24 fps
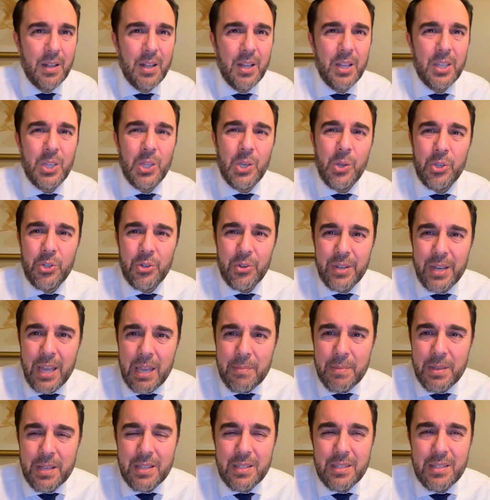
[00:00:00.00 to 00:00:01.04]
You know what your name
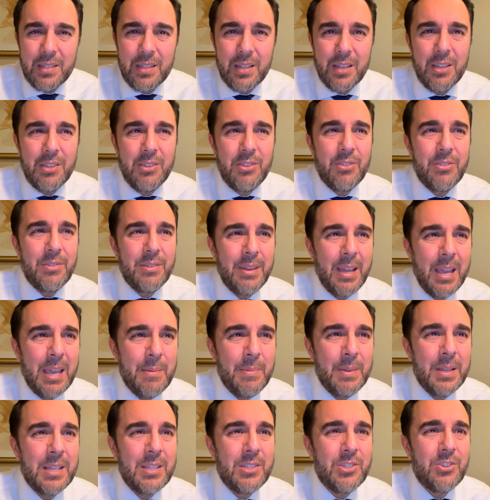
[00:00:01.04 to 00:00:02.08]
is? Your
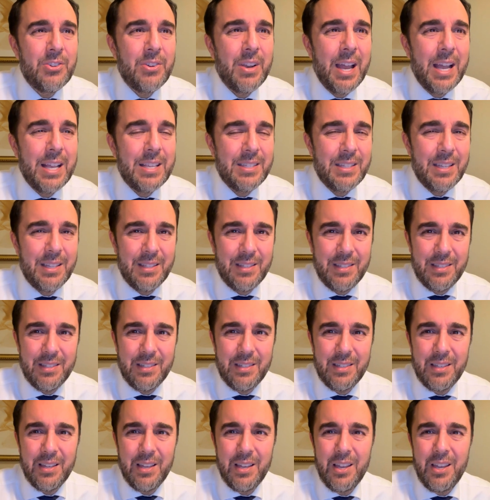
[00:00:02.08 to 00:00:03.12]
name is your essence.
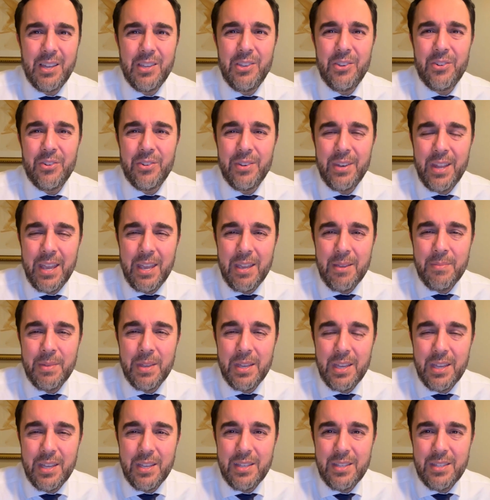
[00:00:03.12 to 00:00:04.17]
Your name
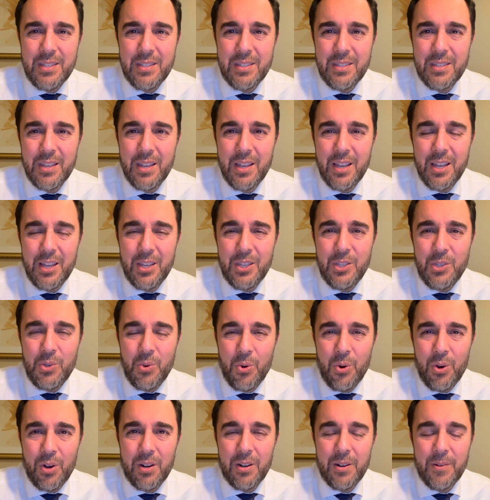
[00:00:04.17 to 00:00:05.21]
is
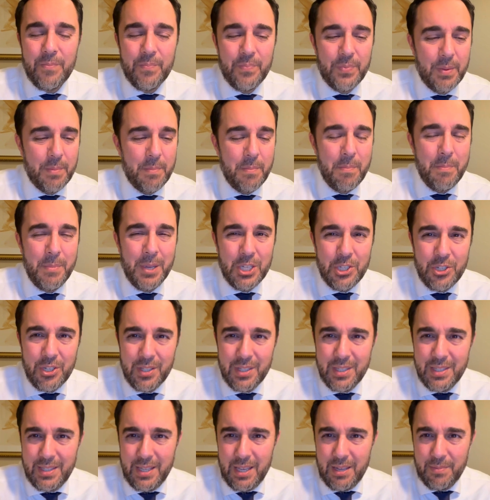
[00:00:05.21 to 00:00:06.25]
your mission
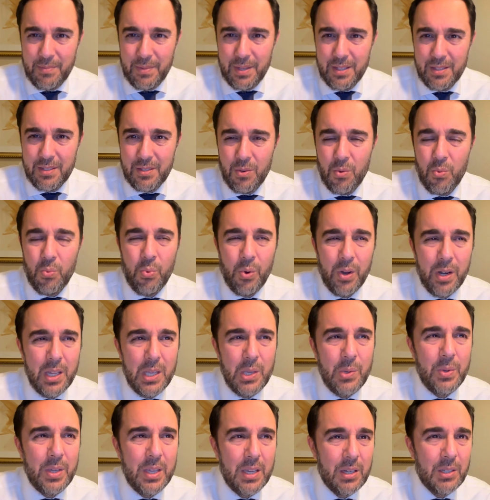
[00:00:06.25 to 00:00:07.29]
statement. What are
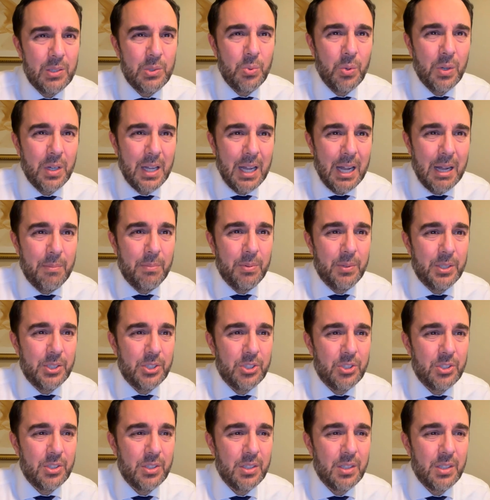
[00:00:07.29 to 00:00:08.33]
you here to accomplish?